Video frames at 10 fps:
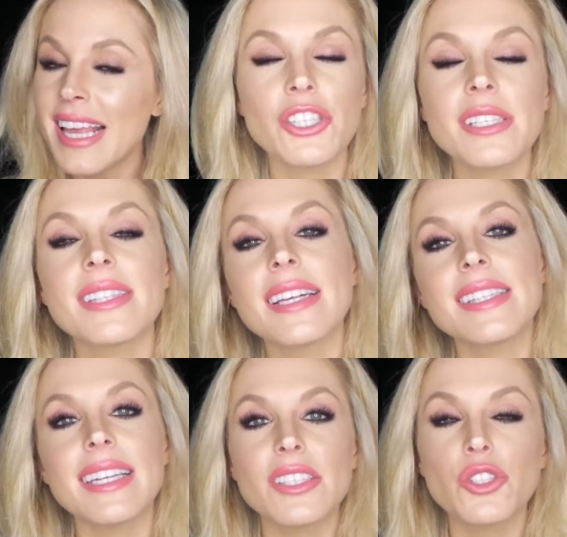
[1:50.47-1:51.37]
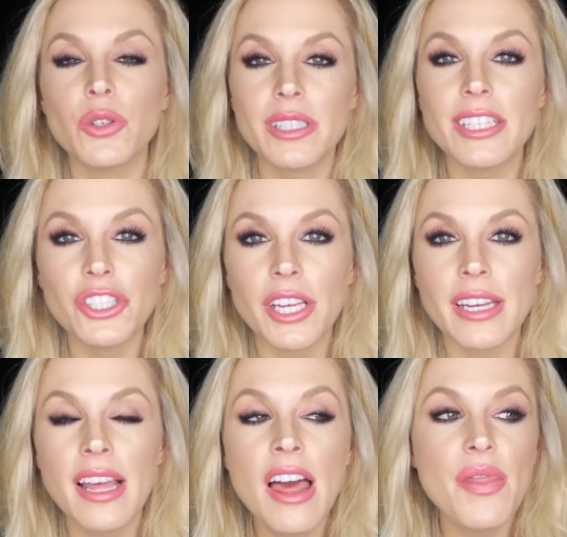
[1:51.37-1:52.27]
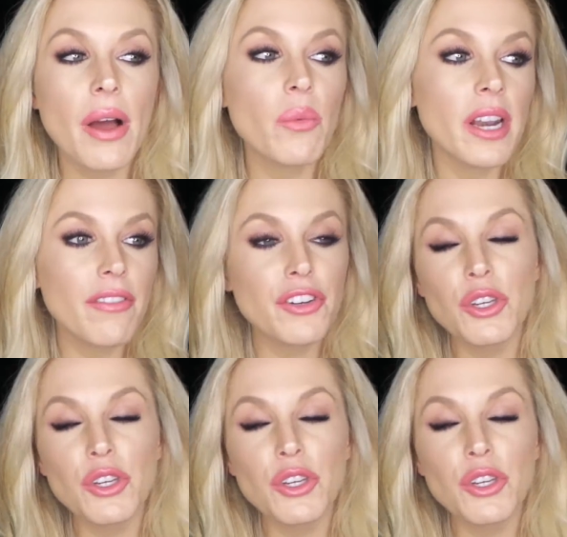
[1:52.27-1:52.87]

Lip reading: She says that it's tradition that whenever